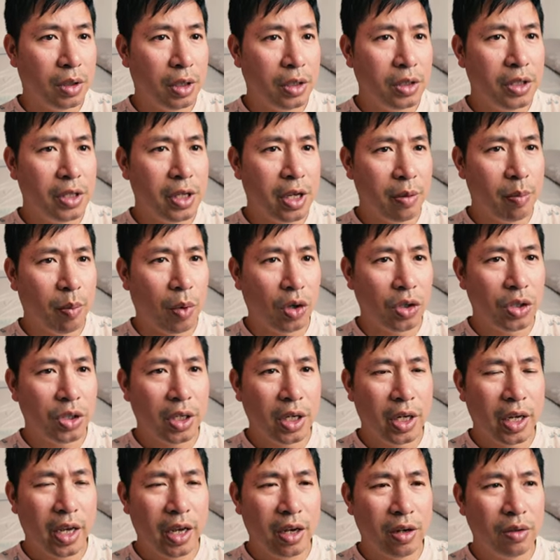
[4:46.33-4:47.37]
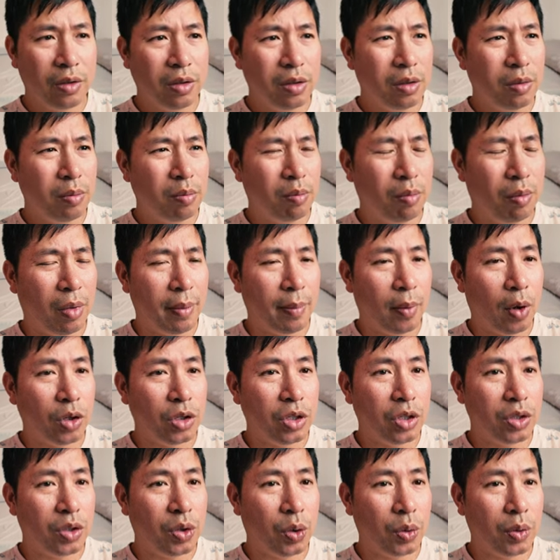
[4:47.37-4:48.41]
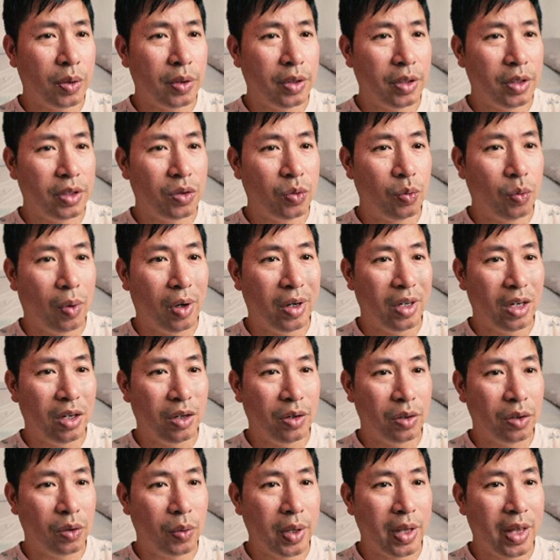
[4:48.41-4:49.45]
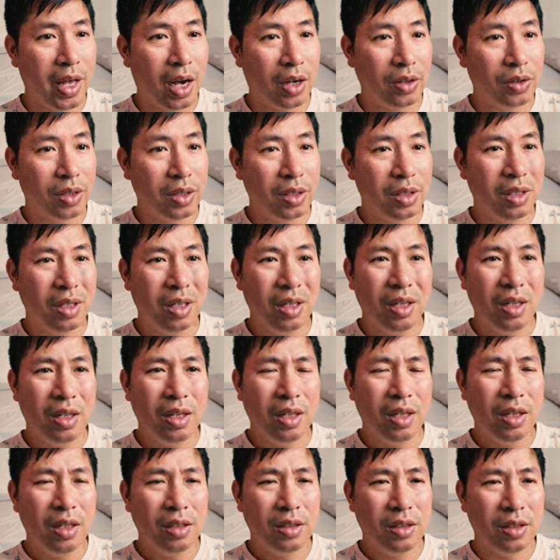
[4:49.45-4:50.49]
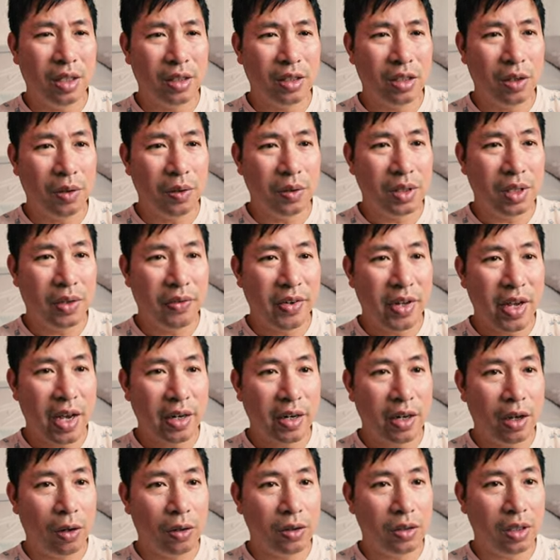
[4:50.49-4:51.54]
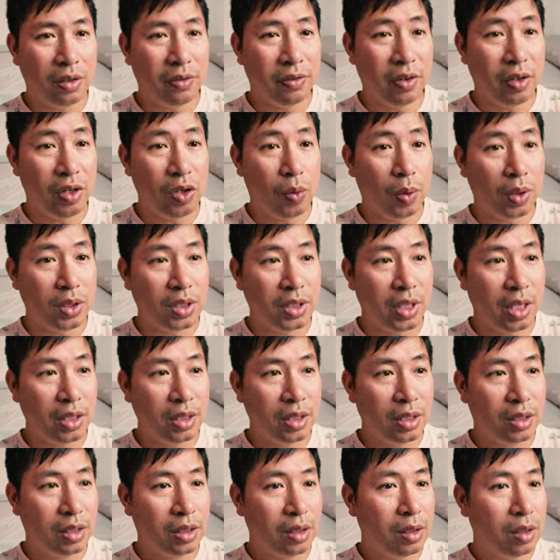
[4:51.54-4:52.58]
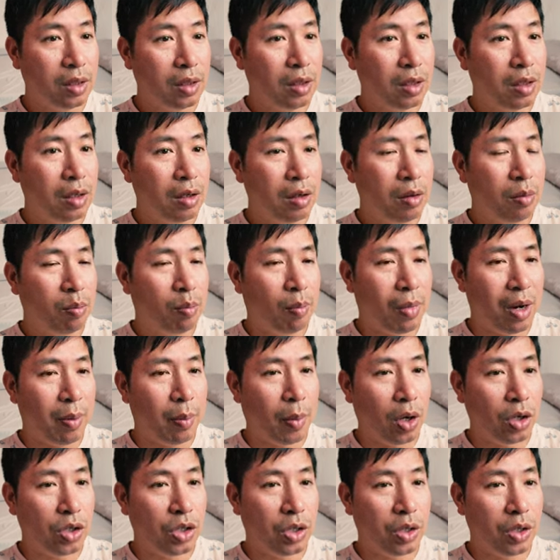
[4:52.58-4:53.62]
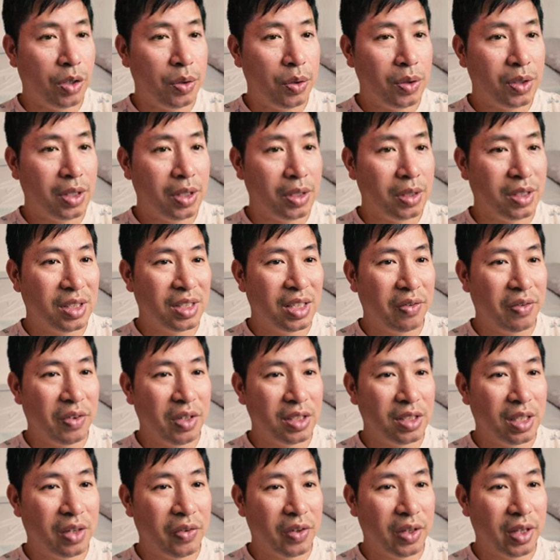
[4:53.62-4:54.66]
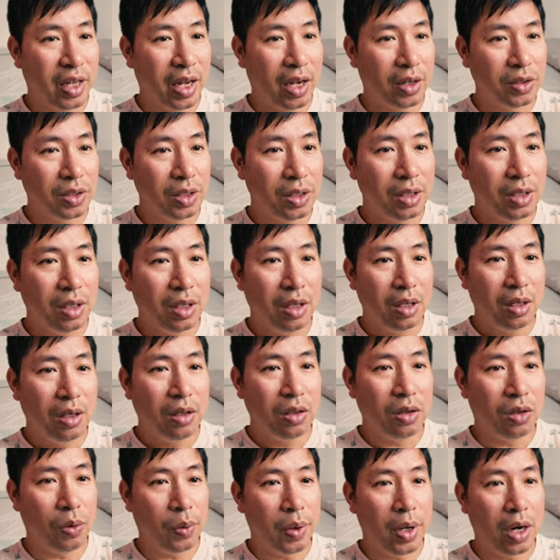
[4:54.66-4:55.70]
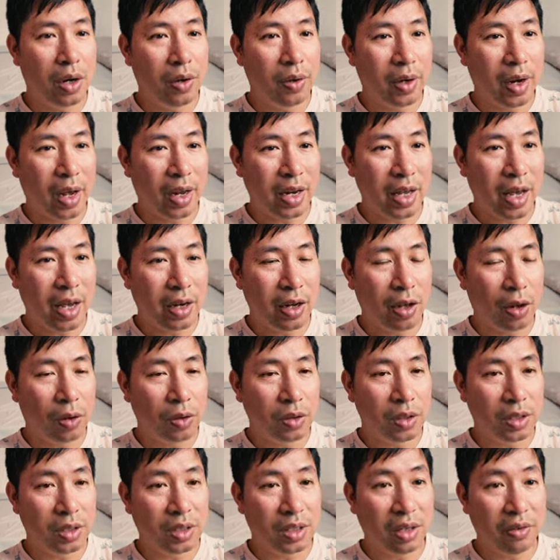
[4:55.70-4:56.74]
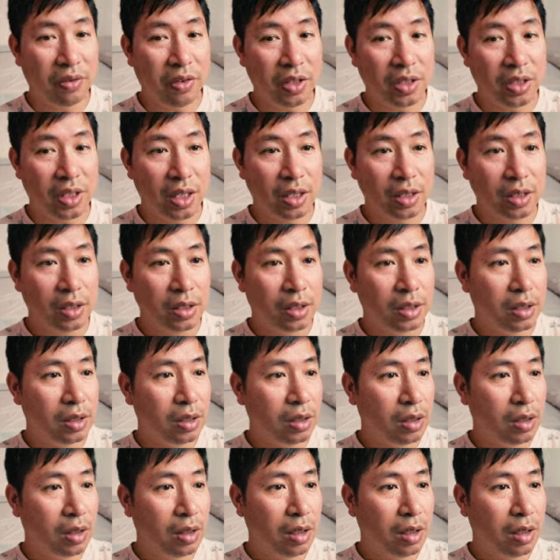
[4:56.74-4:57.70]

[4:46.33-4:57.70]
This is a margin account. My margin total is $103,678.51. My margin used is $77,398.70.